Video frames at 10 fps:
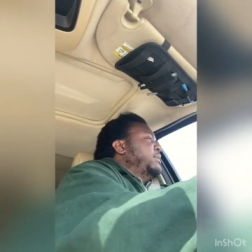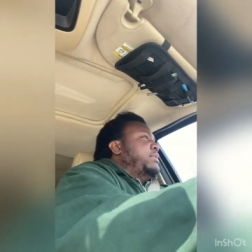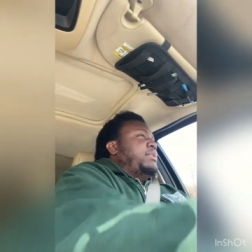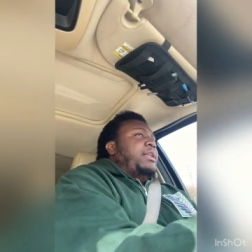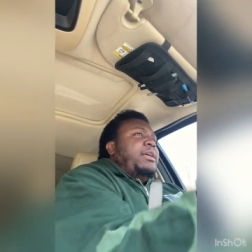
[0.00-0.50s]

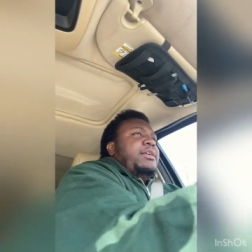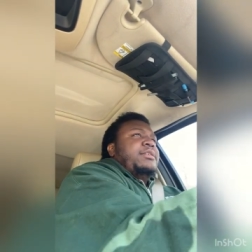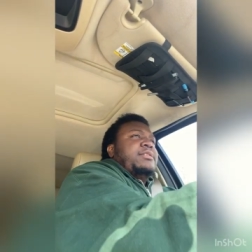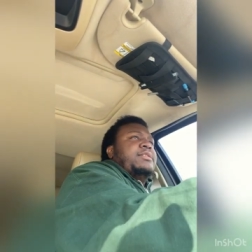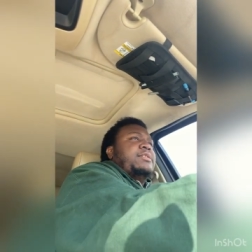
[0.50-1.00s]
Today
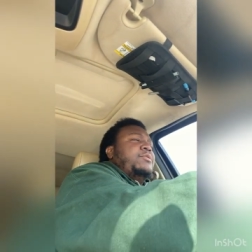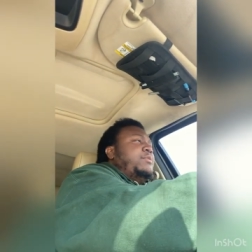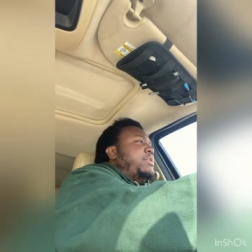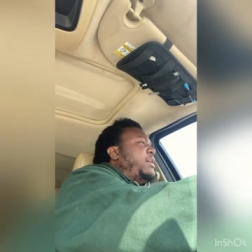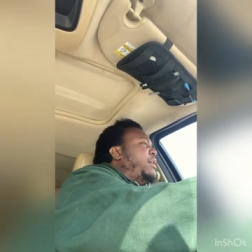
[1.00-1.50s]
is
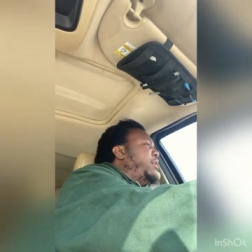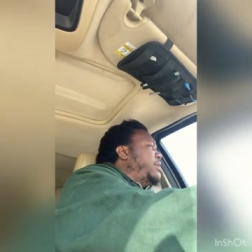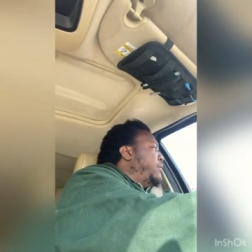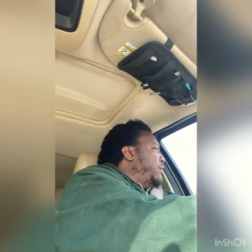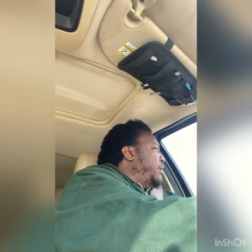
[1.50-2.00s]
Tuesday,
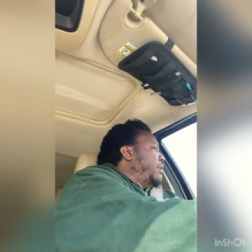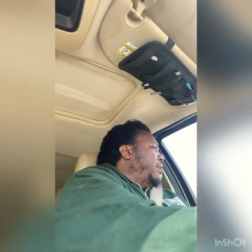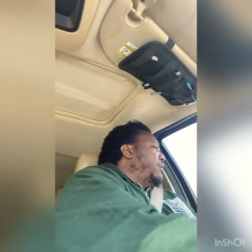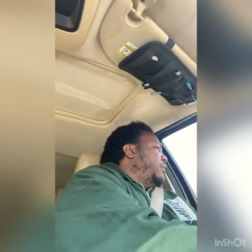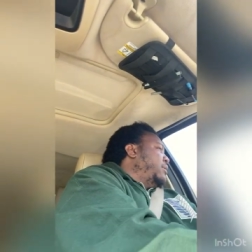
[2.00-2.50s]

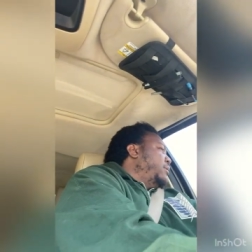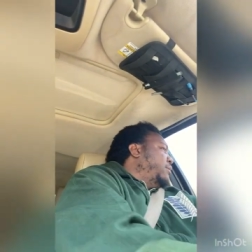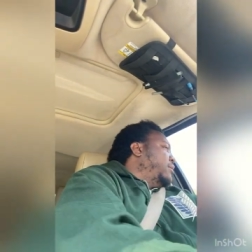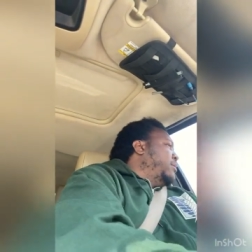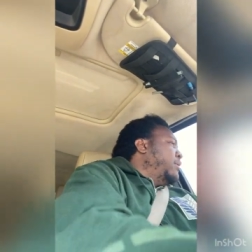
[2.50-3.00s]

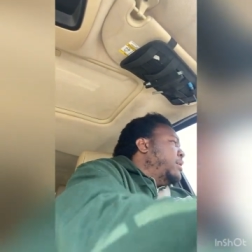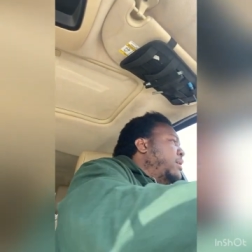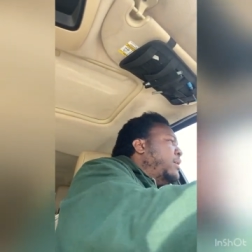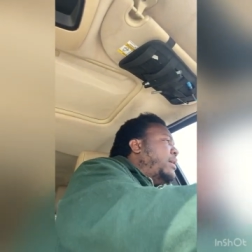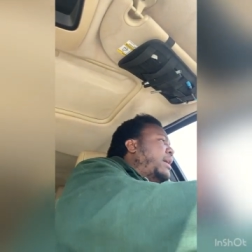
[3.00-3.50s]
and
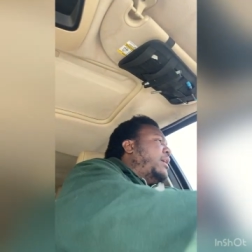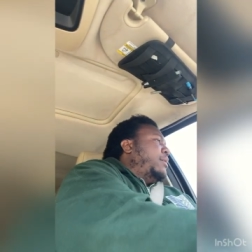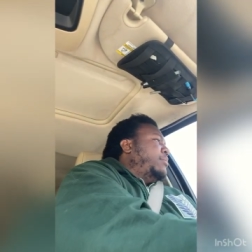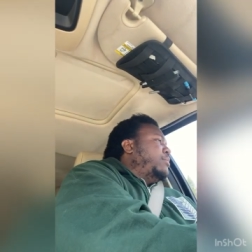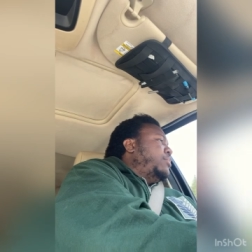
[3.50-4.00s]
I
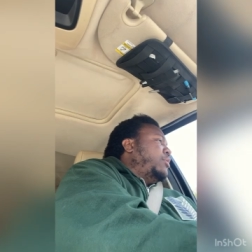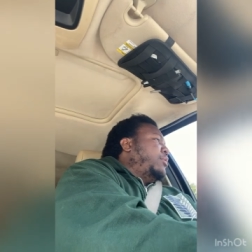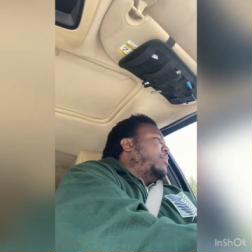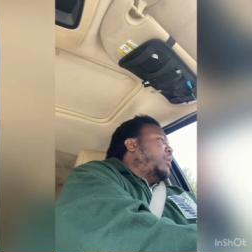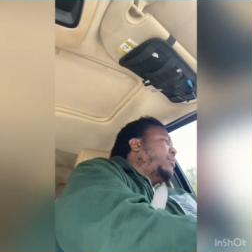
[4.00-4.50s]
am
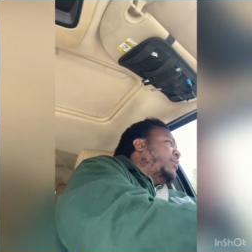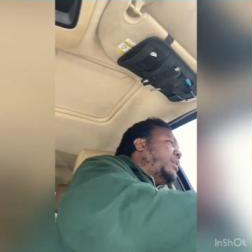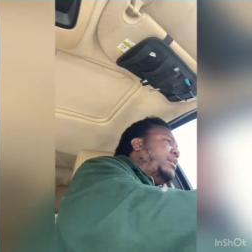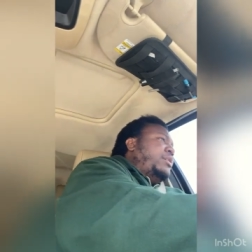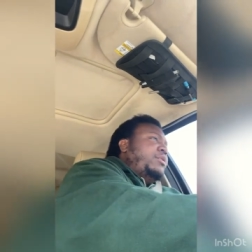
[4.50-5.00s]
on my
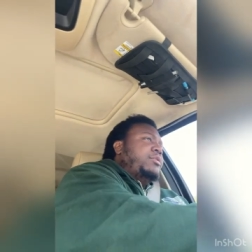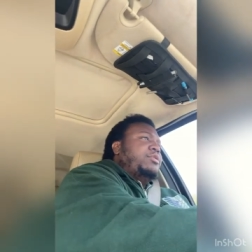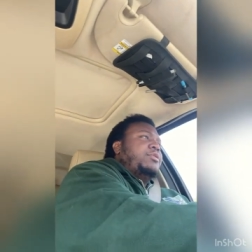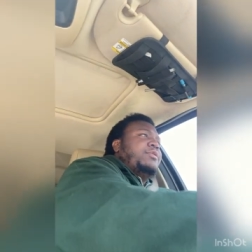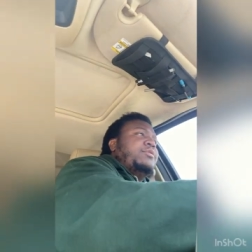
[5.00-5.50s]
way
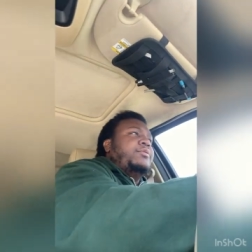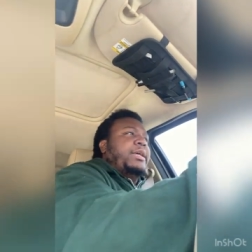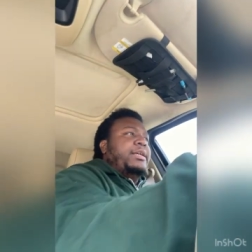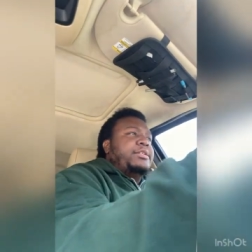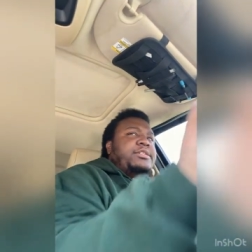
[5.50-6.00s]
to
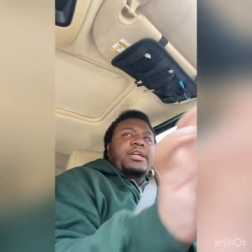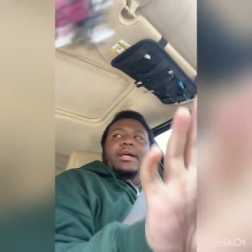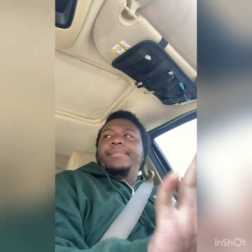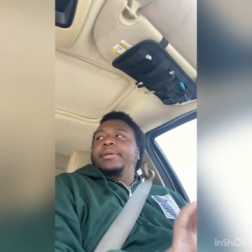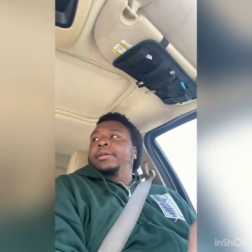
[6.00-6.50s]
a job